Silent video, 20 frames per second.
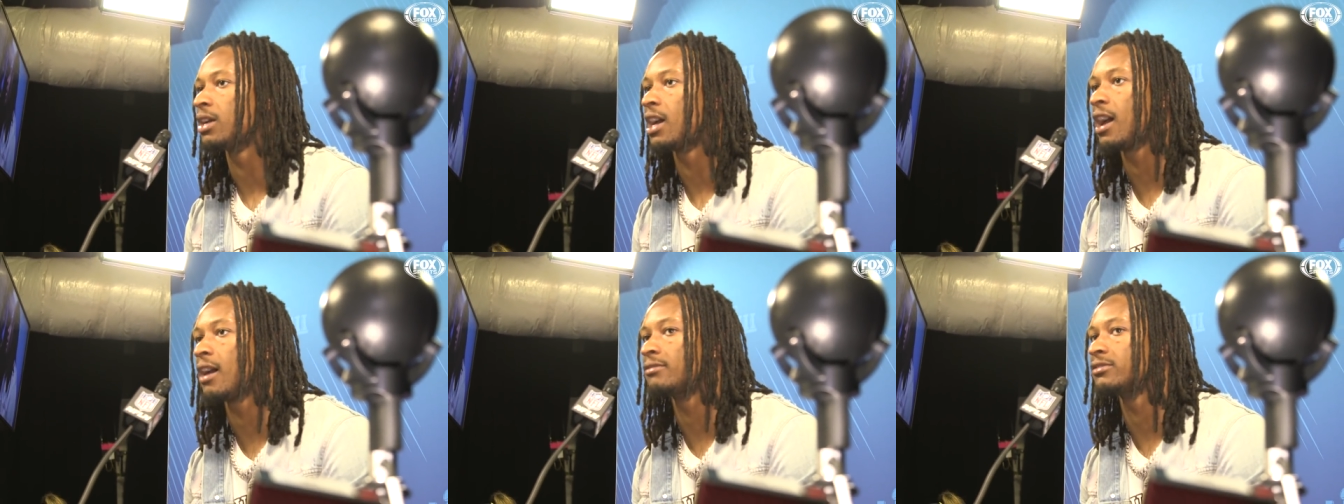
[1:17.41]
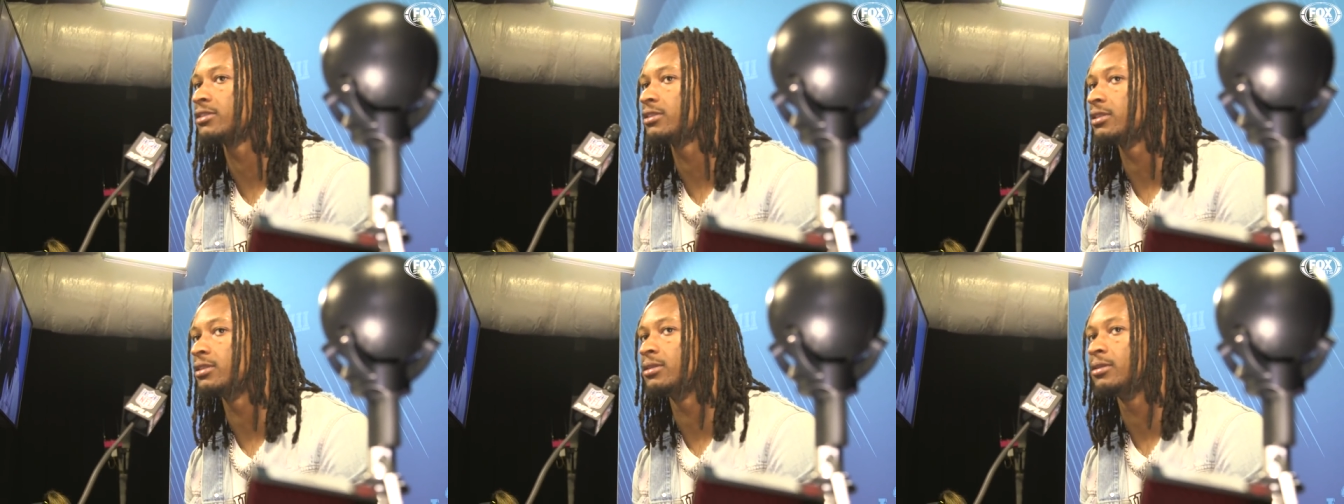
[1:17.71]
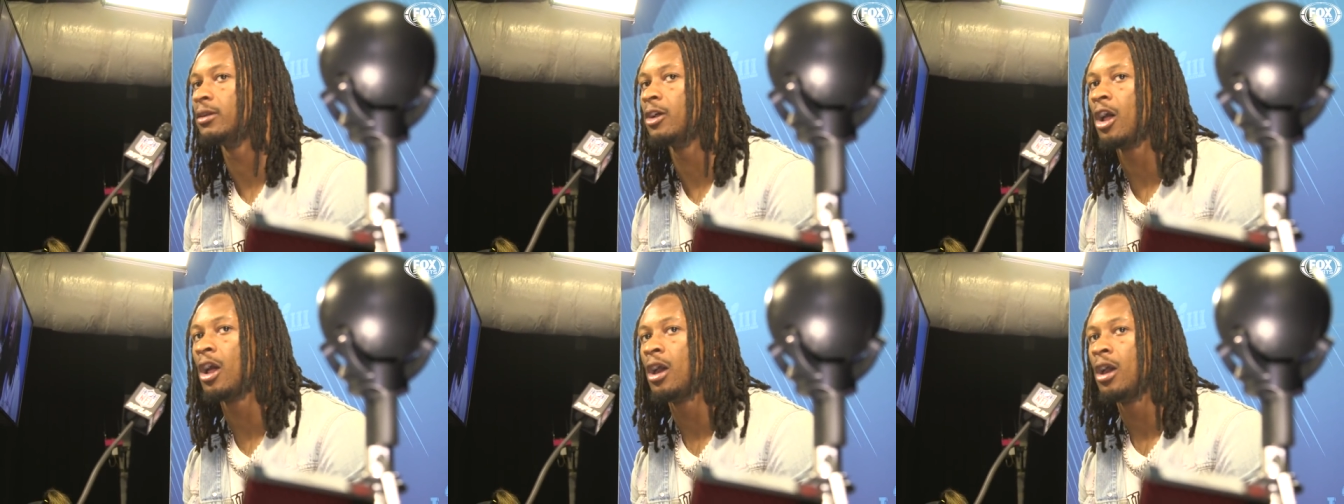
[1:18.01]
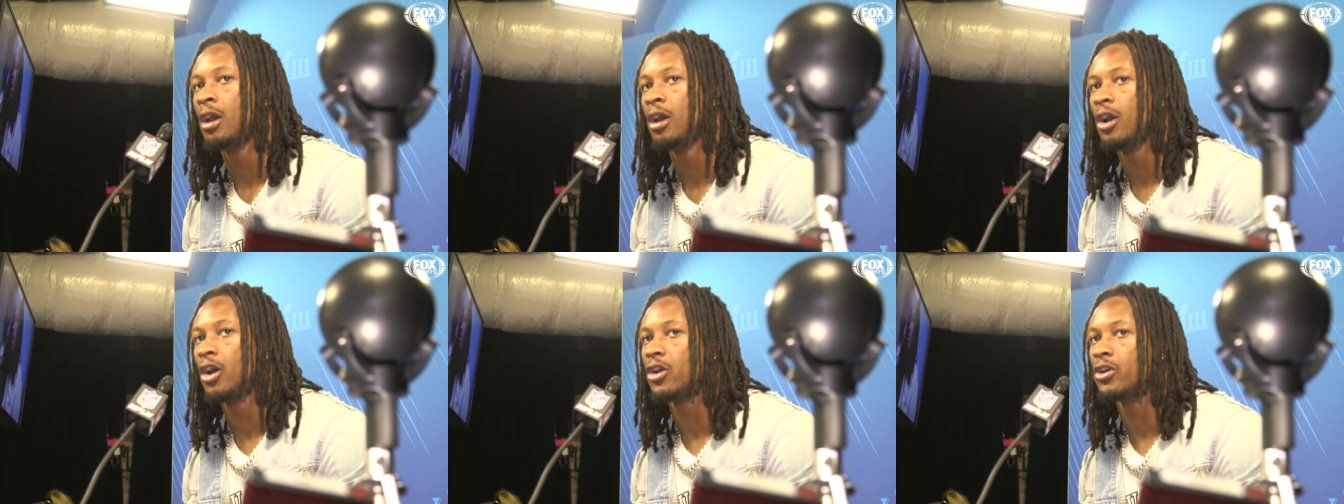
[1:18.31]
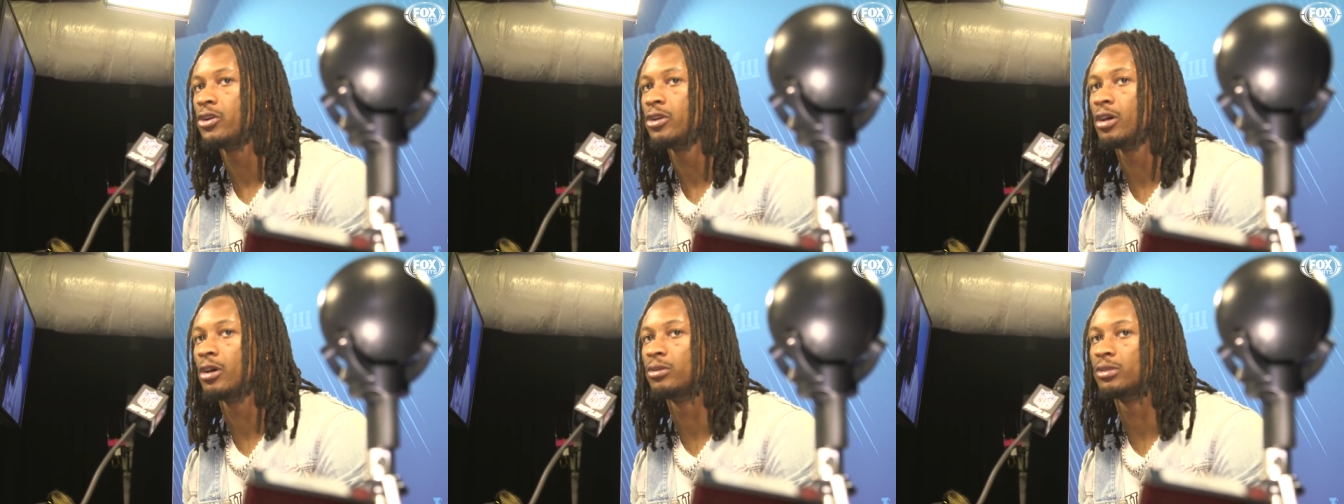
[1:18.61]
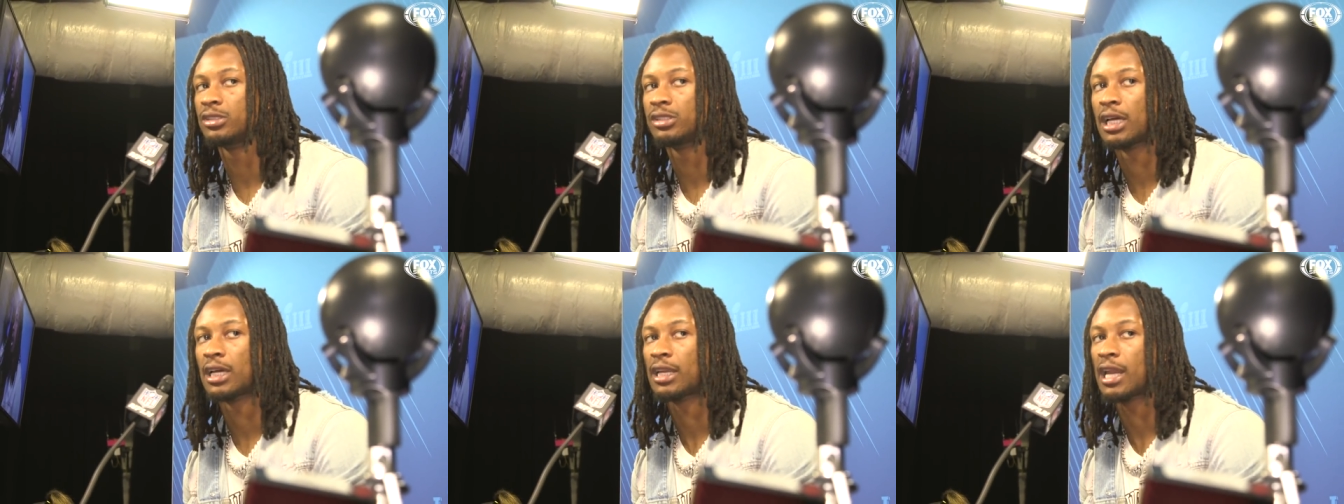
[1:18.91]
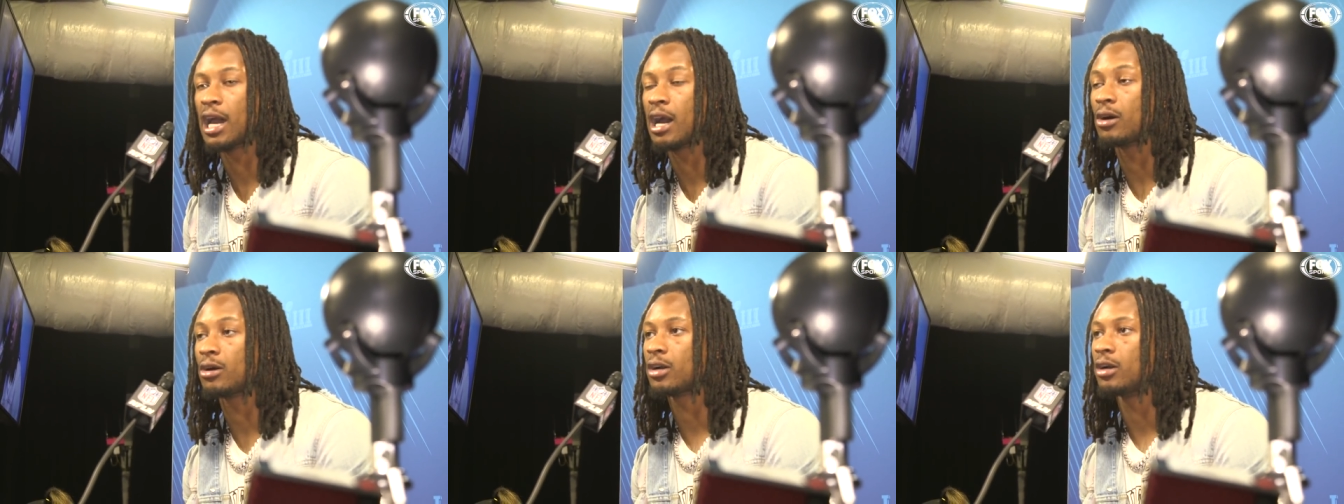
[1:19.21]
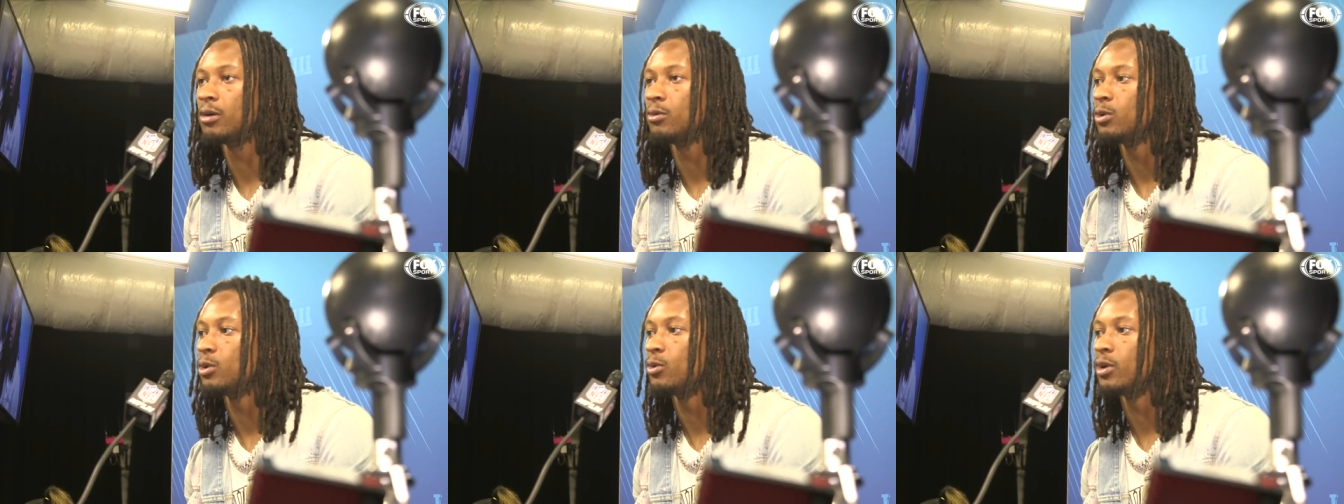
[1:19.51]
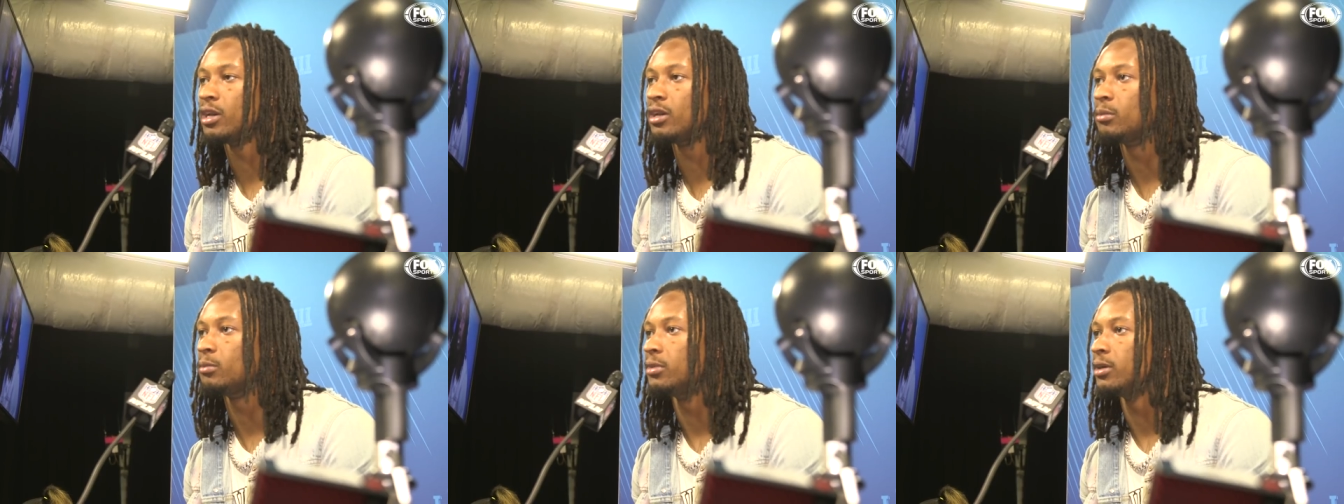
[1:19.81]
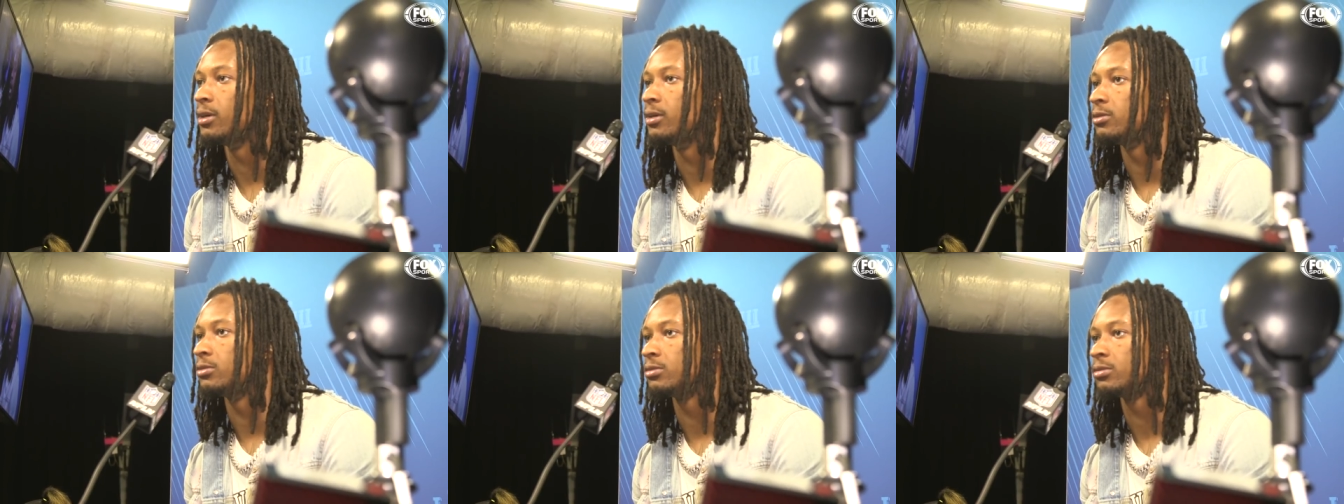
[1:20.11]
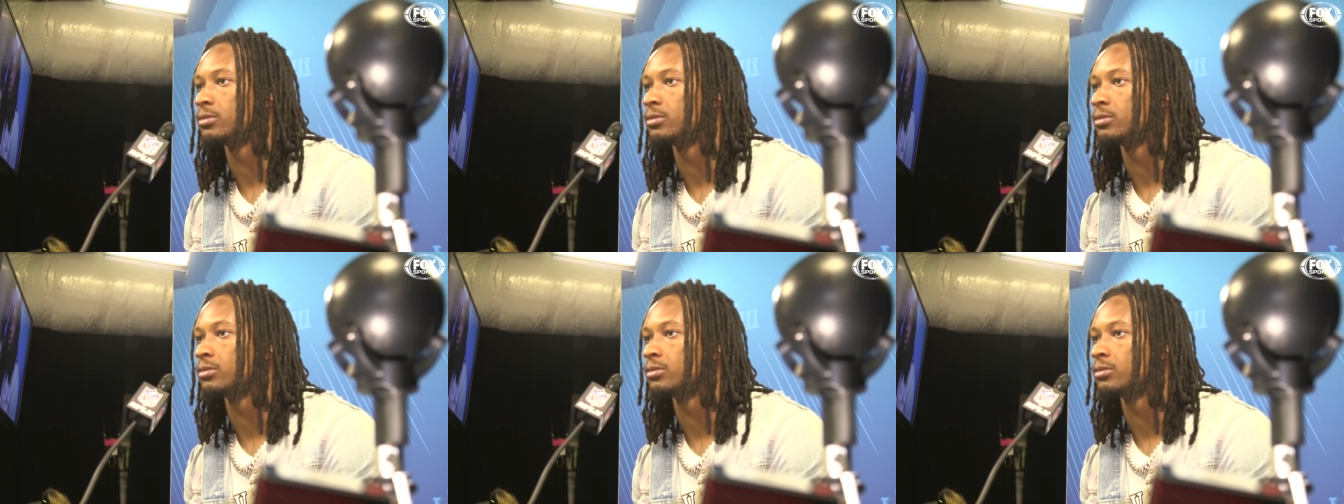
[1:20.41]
Obviously, you know, it's not the outcome we wanted, but,